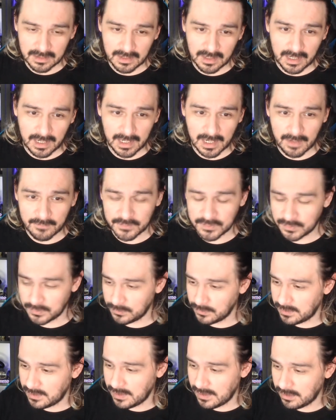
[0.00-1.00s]
I have two
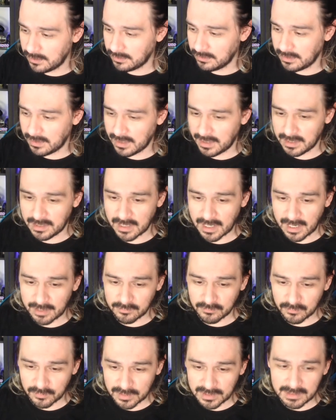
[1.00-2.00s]
here, and I
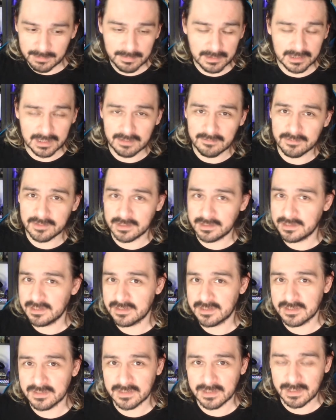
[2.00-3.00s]
really believe that this
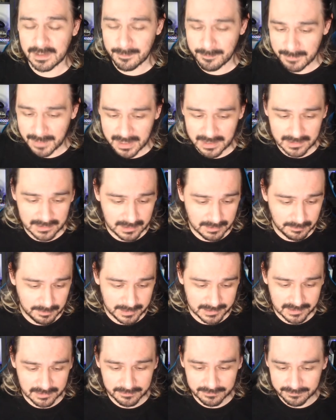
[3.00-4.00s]
is an amazing
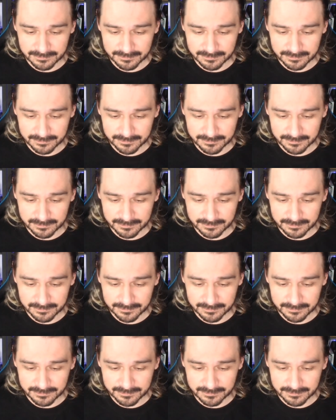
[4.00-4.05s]
piece of